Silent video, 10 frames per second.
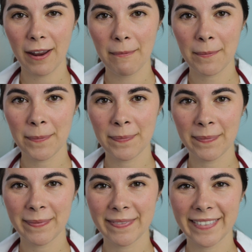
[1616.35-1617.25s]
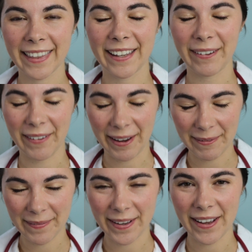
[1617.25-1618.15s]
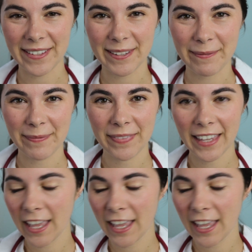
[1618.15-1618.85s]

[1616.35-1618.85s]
okay? Okay, awesome.